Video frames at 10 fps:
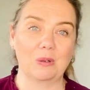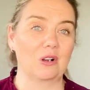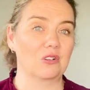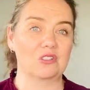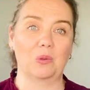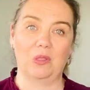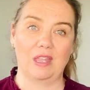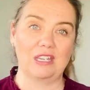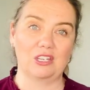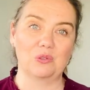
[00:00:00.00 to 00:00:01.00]
But also
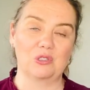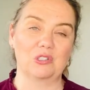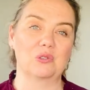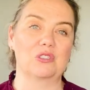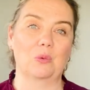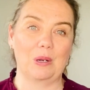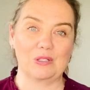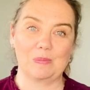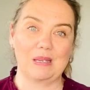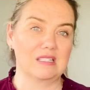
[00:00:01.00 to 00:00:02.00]
thank you to
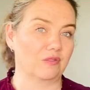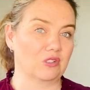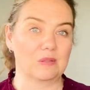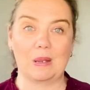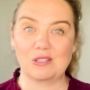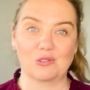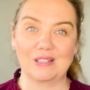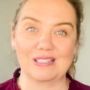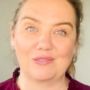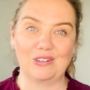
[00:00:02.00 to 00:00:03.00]
Squarespace for
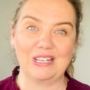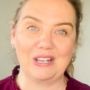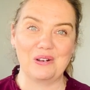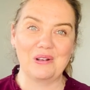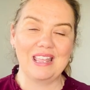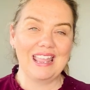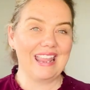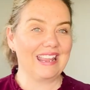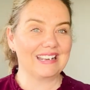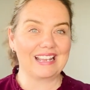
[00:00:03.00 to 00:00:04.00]
sponsoring this video,
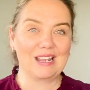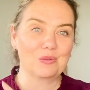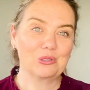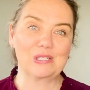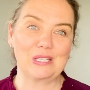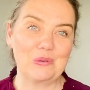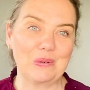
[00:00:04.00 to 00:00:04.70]
and I will see you